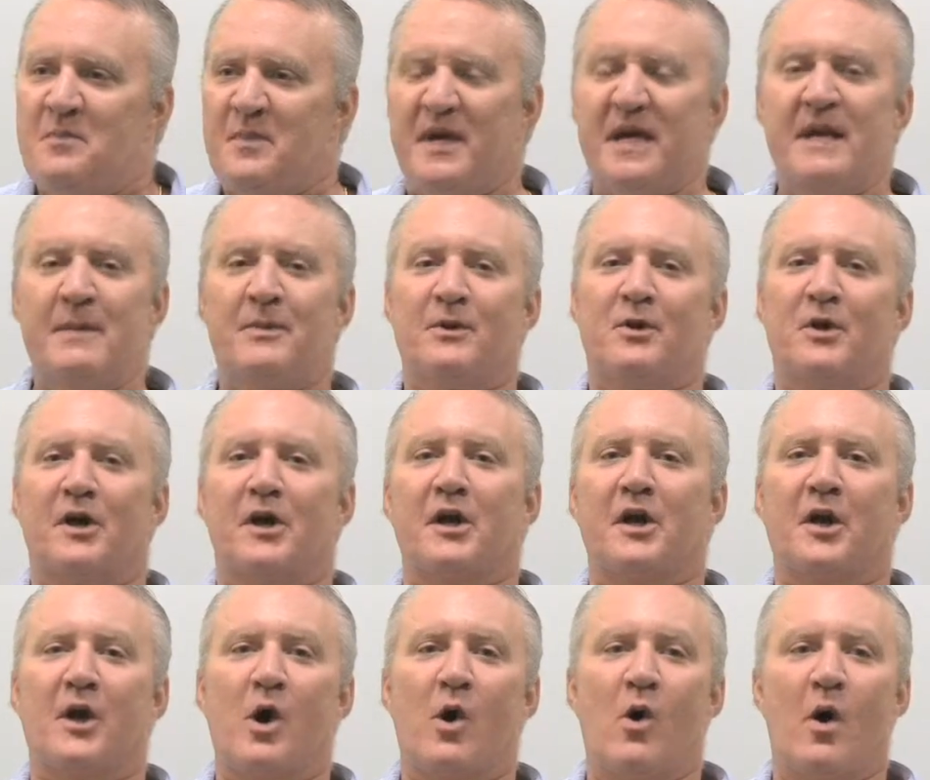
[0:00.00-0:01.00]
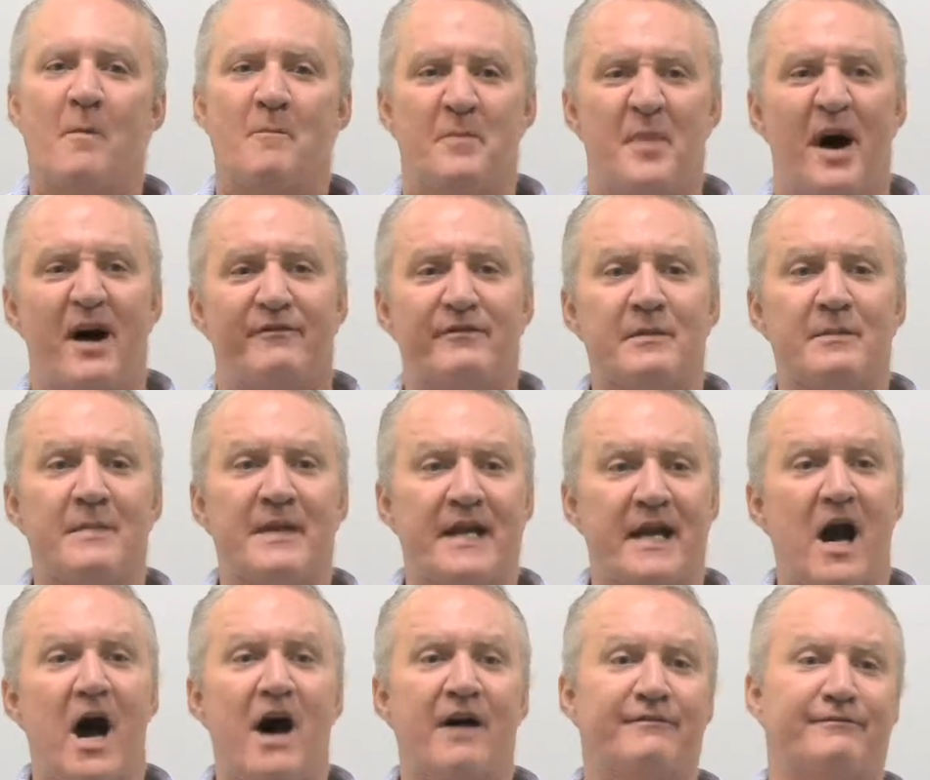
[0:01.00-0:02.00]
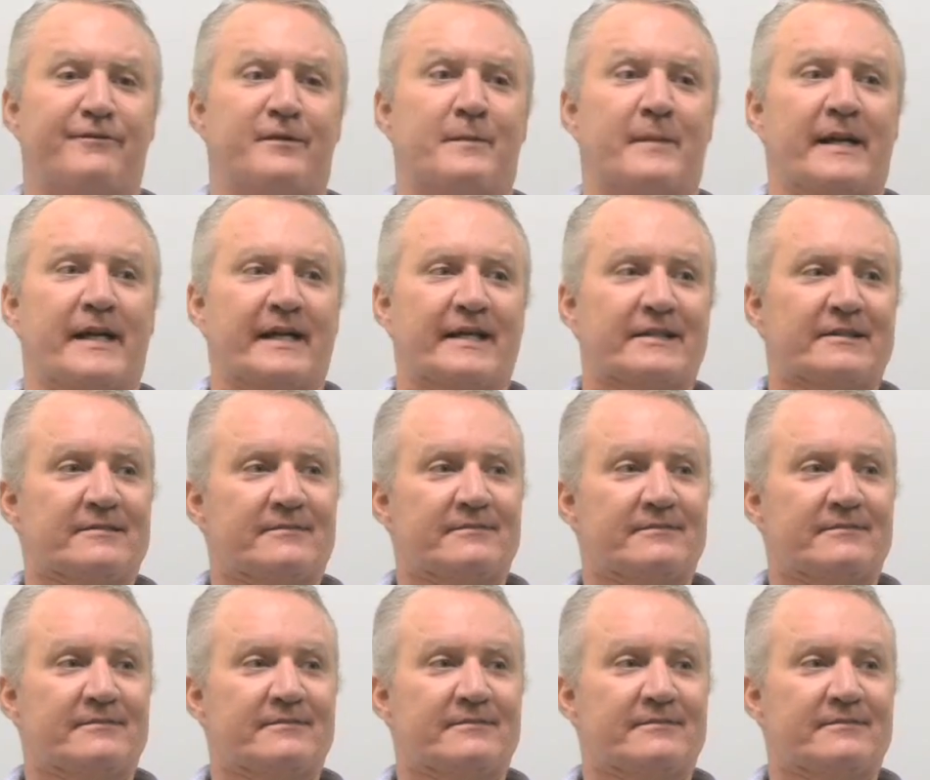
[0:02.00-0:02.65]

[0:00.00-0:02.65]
People are going to go above and beyond for me.